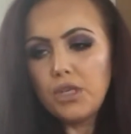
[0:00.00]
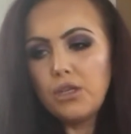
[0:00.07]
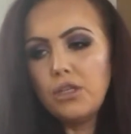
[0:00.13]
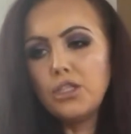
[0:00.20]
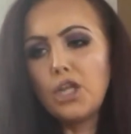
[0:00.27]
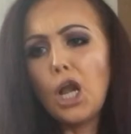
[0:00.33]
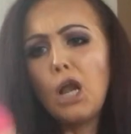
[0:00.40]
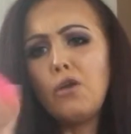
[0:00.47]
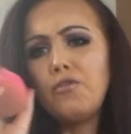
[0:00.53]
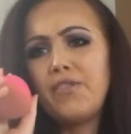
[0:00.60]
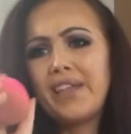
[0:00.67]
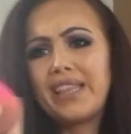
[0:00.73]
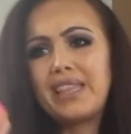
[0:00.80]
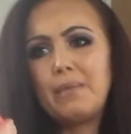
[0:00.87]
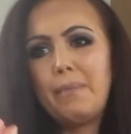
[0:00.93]
I'll start with
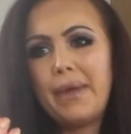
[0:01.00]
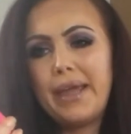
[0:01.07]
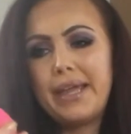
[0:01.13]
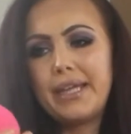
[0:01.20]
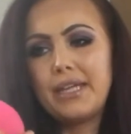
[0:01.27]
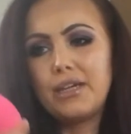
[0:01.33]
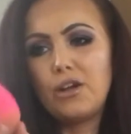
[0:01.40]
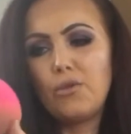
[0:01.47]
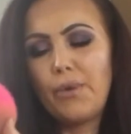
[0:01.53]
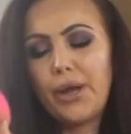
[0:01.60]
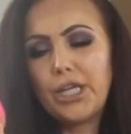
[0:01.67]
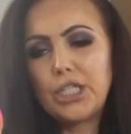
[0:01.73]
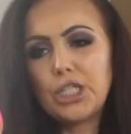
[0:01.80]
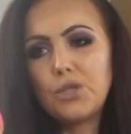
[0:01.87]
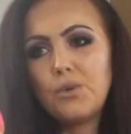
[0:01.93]
the big
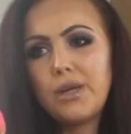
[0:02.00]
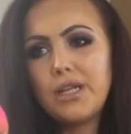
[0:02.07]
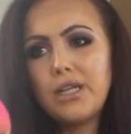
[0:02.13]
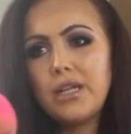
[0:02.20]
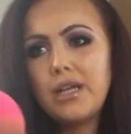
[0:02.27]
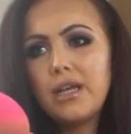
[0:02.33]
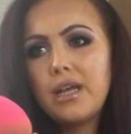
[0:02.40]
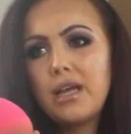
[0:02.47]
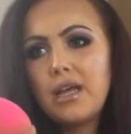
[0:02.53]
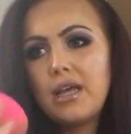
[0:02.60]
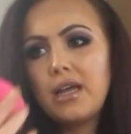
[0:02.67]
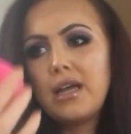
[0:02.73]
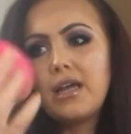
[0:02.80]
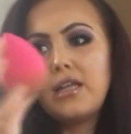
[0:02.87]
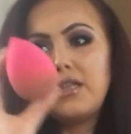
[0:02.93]
original one,
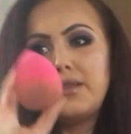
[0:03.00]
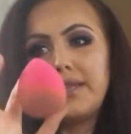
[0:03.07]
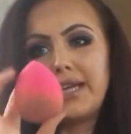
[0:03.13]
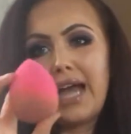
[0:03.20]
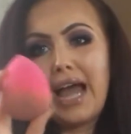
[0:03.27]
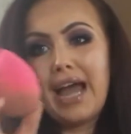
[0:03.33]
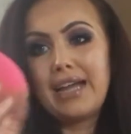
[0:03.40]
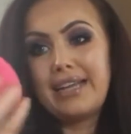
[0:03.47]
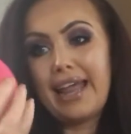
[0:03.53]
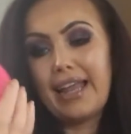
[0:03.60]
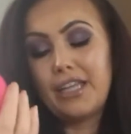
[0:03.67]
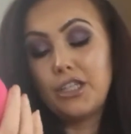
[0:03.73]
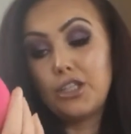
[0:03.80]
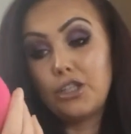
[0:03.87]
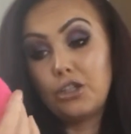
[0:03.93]
the
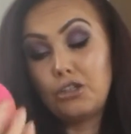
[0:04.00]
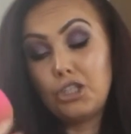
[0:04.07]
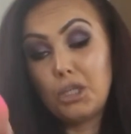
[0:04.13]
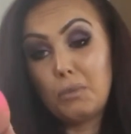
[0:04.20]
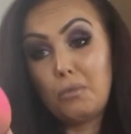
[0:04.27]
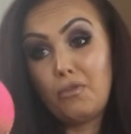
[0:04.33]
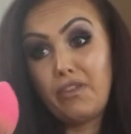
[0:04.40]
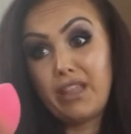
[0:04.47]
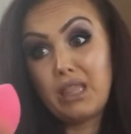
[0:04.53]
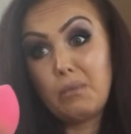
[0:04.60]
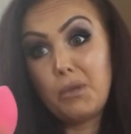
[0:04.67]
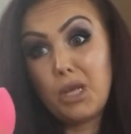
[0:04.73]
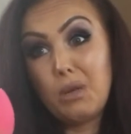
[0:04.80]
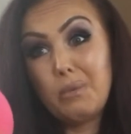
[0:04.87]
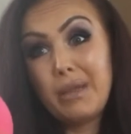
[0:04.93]
identical dupe with the
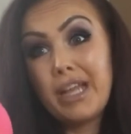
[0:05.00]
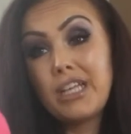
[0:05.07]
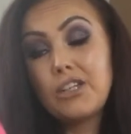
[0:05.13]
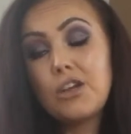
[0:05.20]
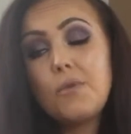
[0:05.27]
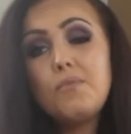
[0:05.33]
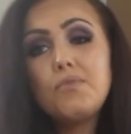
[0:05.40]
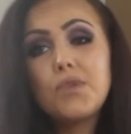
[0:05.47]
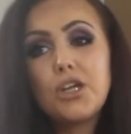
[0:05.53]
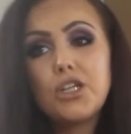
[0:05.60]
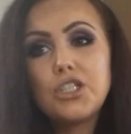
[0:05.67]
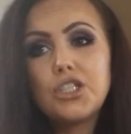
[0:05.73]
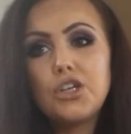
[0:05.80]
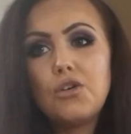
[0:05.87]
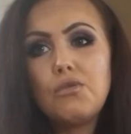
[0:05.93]
beauty blender.
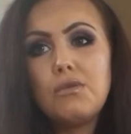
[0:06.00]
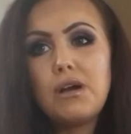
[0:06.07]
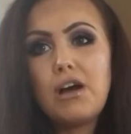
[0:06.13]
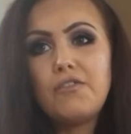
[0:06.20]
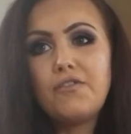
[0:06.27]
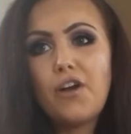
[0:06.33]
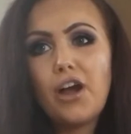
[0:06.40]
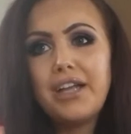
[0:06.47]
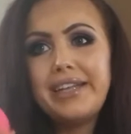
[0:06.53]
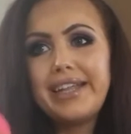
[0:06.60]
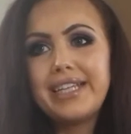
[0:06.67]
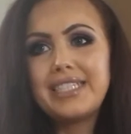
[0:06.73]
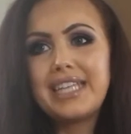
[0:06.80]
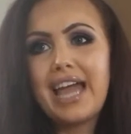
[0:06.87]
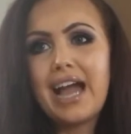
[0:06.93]
So I found
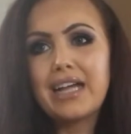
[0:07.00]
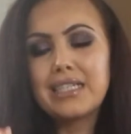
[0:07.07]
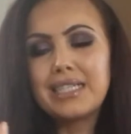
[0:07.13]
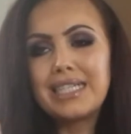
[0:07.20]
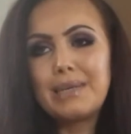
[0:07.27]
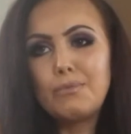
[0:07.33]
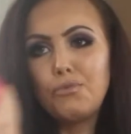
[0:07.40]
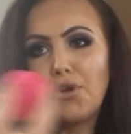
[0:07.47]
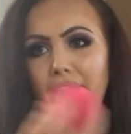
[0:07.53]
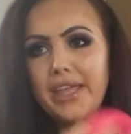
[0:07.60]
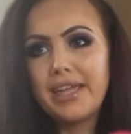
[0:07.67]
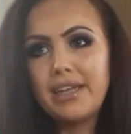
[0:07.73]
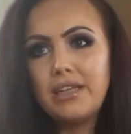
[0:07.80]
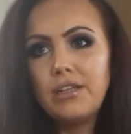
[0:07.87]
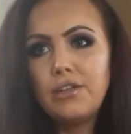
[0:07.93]
this actually
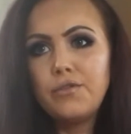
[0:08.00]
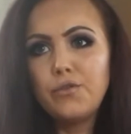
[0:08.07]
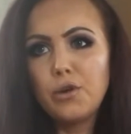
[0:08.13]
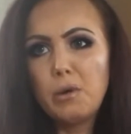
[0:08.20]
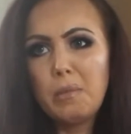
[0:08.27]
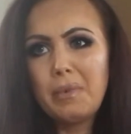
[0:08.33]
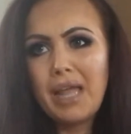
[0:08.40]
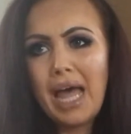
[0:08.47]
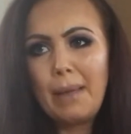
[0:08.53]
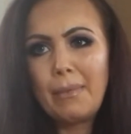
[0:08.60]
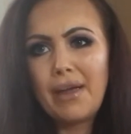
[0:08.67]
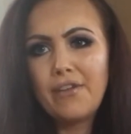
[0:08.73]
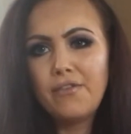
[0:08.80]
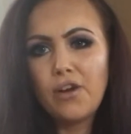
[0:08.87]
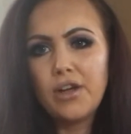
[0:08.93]
brilliant for applying
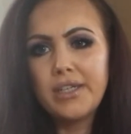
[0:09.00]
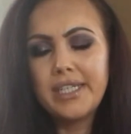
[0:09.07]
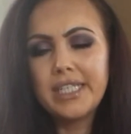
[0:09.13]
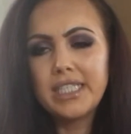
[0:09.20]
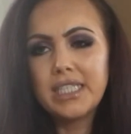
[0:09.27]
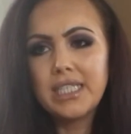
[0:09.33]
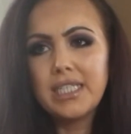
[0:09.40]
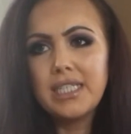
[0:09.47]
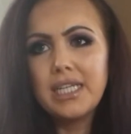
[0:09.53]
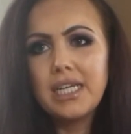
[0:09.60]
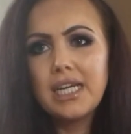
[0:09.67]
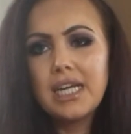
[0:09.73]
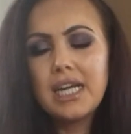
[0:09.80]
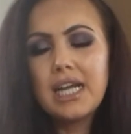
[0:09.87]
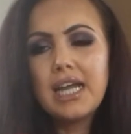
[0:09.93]
my foundation.
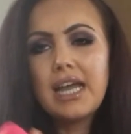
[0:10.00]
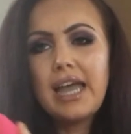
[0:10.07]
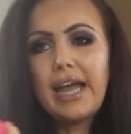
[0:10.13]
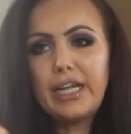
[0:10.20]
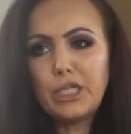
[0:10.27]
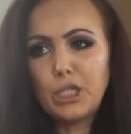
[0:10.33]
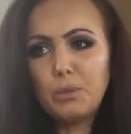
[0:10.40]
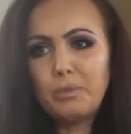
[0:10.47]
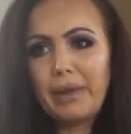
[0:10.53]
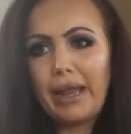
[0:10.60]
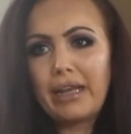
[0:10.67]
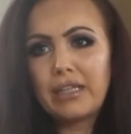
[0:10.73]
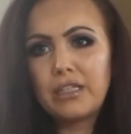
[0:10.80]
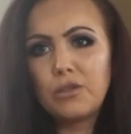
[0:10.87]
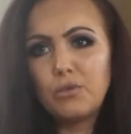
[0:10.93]
It just
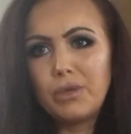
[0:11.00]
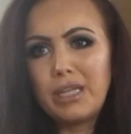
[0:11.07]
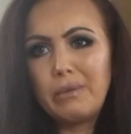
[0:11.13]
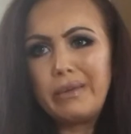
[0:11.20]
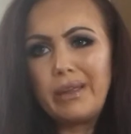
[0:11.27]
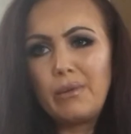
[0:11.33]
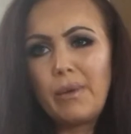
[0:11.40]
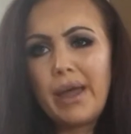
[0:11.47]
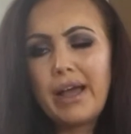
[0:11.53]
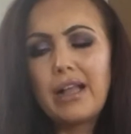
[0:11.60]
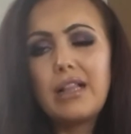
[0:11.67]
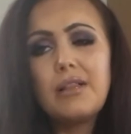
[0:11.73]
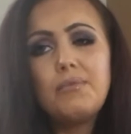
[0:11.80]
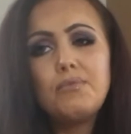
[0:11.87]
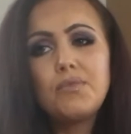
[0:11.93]
blended it really, really
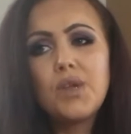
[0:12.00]
well.